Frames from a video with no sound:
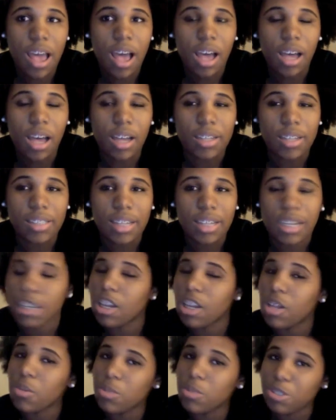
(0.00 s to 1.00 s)
uh,
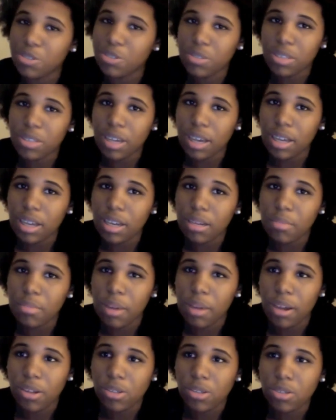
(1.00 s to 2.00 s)
Danielle, what you said
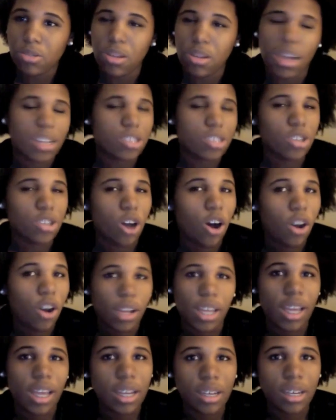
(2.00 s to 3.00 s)
about us
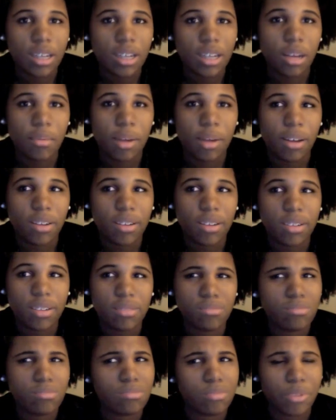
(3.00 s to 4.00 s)
talking about
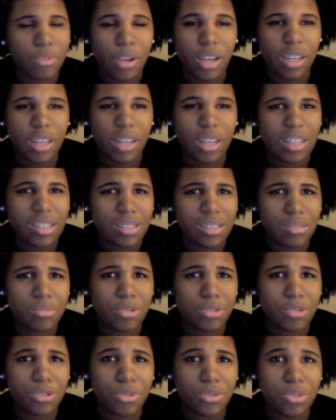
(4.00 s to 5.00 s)
bringing like
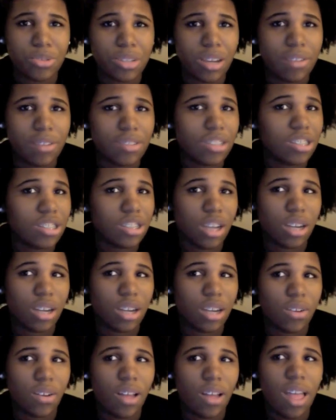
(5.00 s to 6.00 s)
some new stuff to the
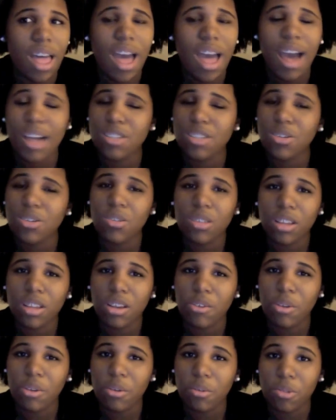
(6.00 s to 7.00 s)
channel, I totally
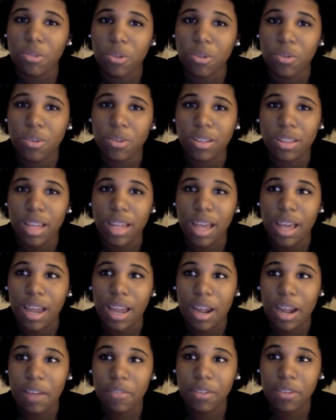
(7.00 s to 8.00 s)
agree with you on that.
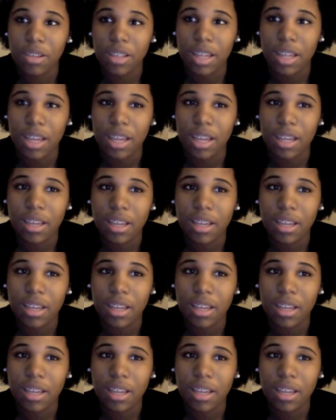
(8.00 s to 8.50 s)
I feel like